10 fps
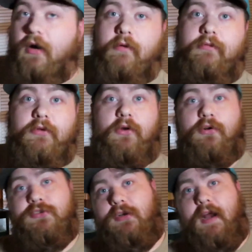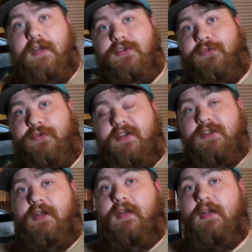of larger
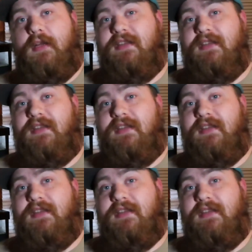angelfish in it,